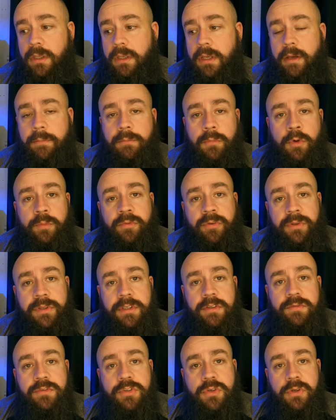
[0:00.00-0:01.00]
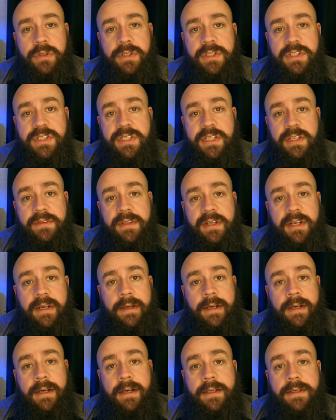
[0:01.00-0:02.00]
yeah, hopefully you've enjoyed seeing
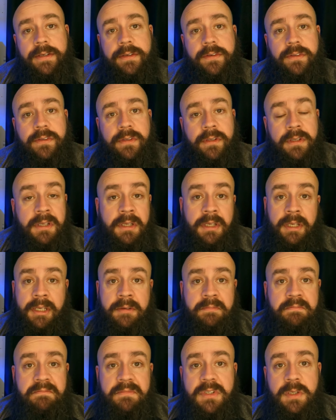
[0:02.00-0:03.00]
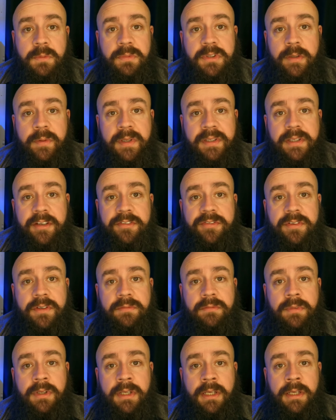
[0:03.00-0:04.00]
that and something a bit
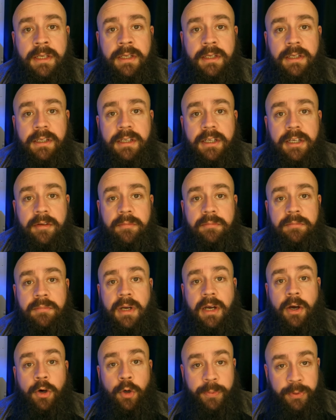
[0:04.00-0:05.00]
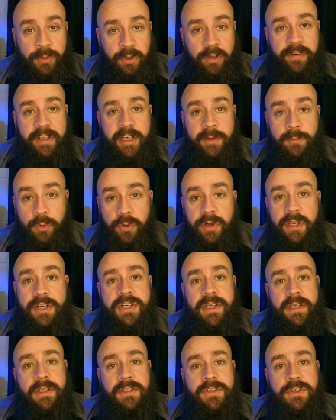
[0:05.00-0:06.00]
different. I hope I don't have any more
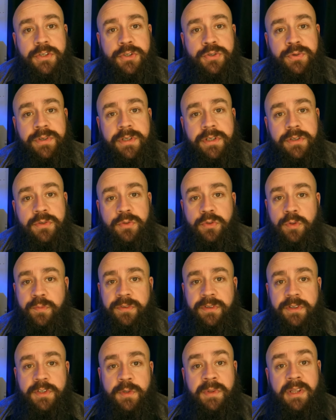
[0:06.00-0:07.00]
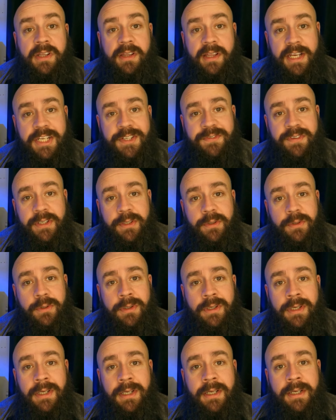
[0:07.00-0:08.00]
hitchhikers to show you, so hopefully this will be the last
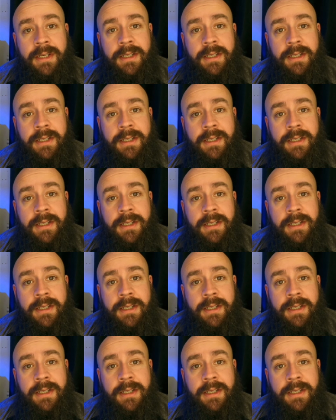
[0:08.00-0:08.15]
video.